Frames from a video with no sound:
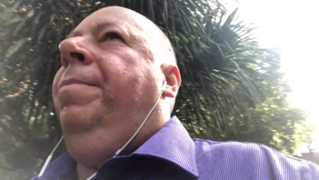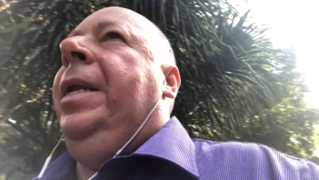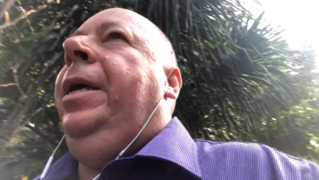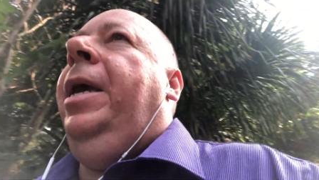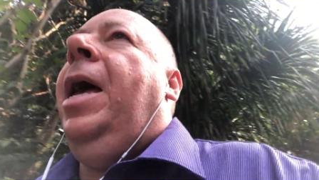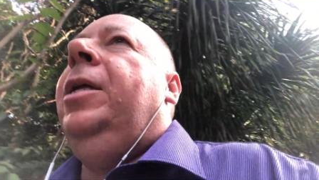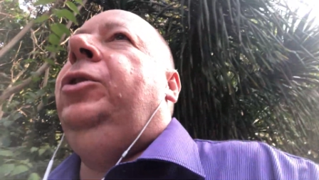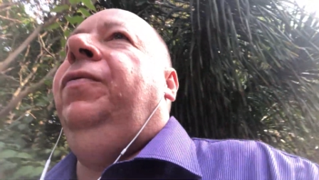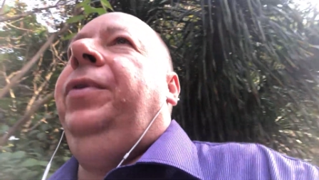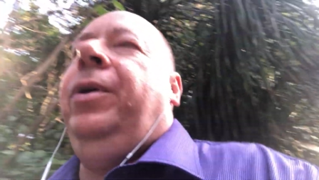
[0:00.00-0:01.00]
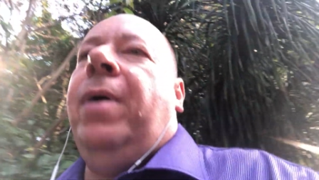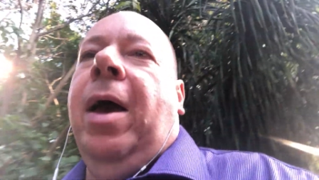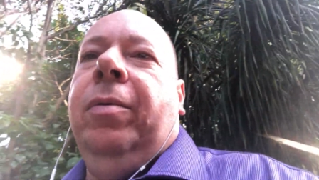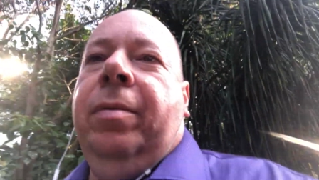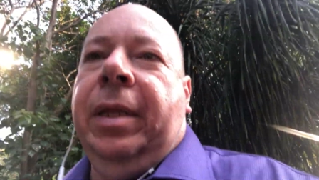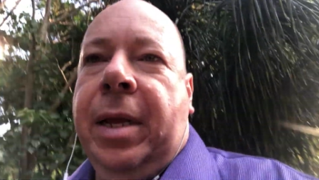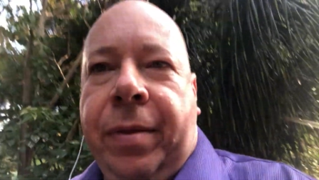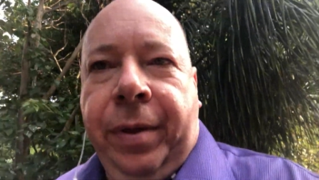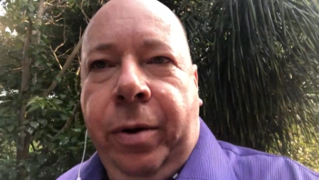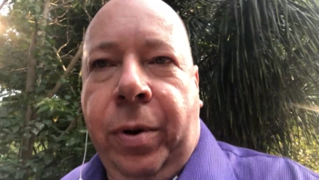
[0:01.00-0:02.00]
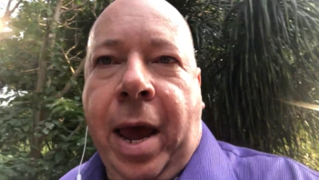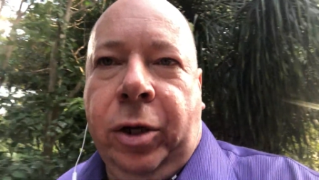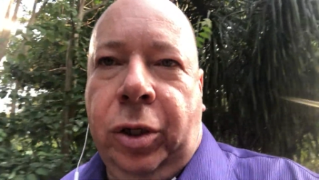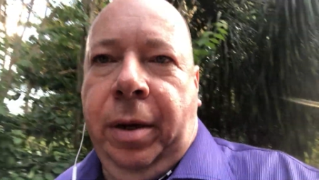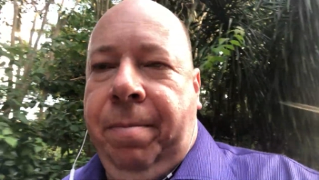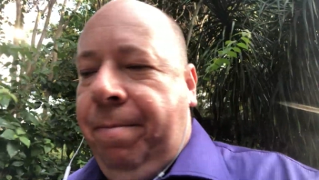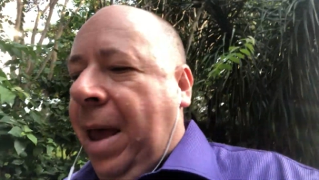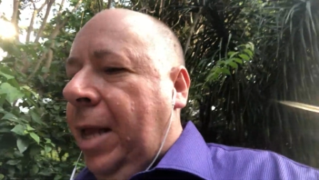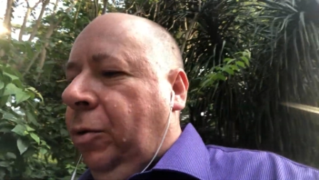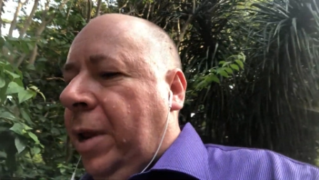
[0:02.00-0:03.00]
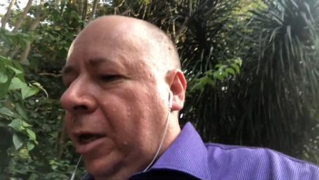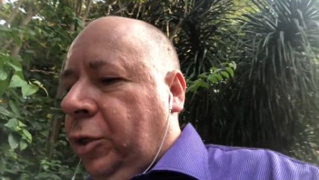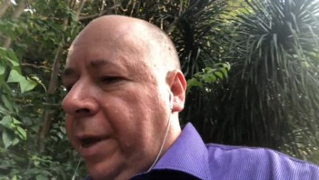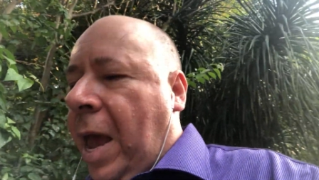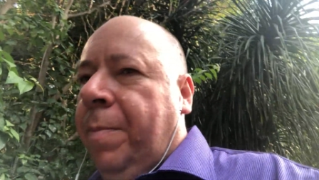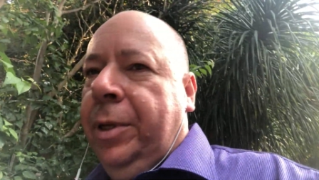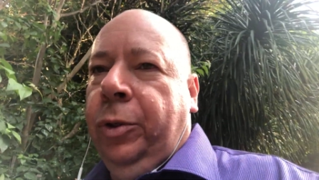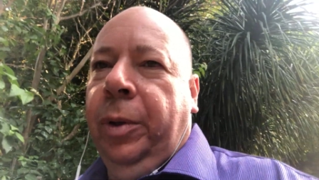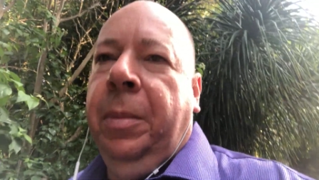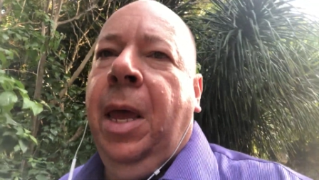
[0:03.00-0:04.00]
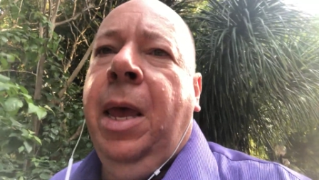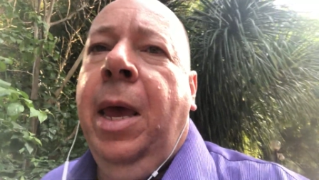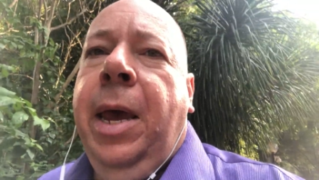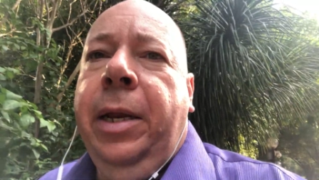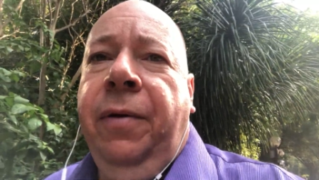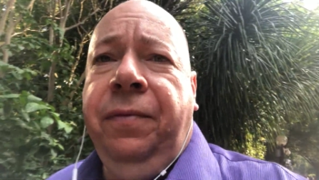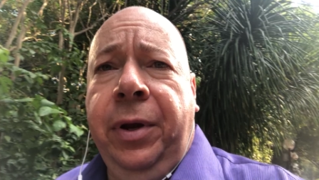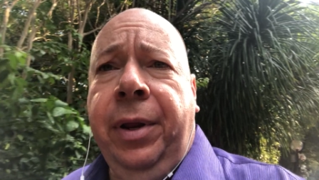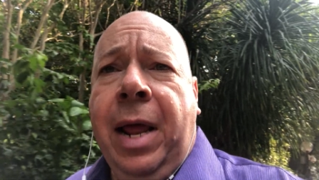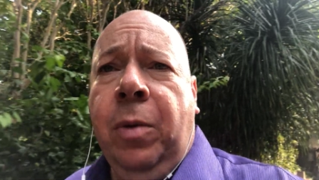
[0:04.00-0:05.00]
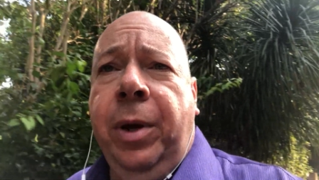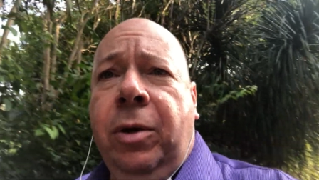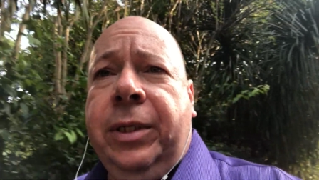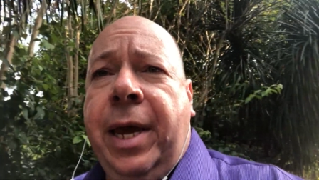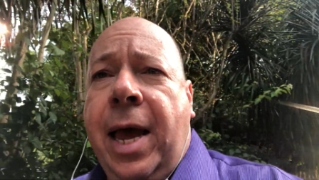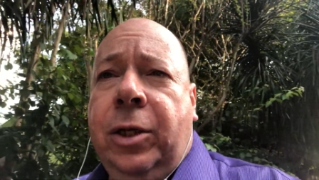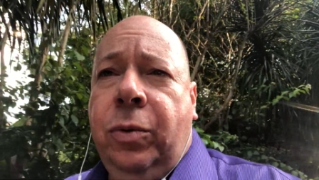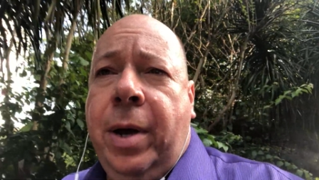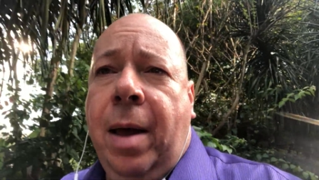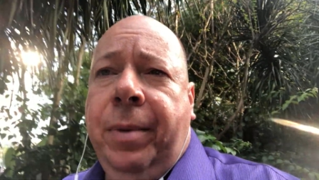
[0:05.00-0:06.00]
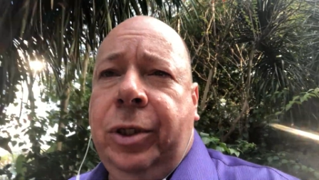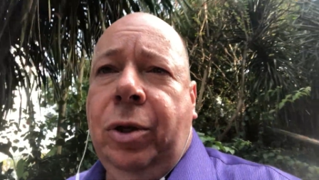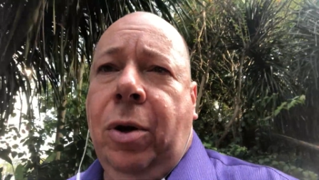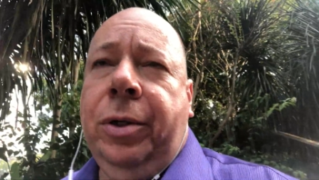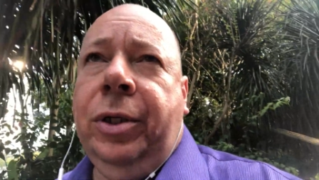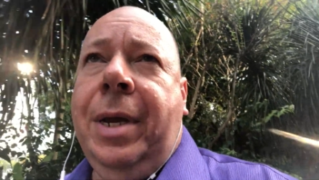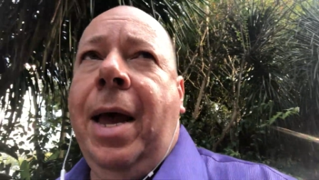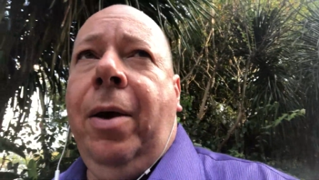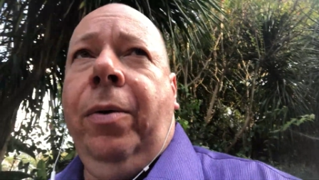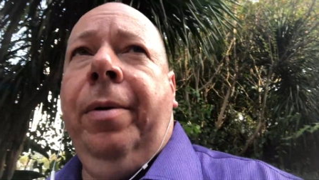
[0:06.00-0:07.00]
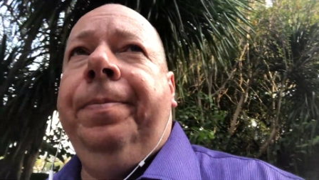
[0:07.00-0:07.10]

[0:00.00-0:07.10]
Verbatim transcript: but he had to figure out that nothing bad could actually happen to him, and he figured it out because he had to calm his daughter down,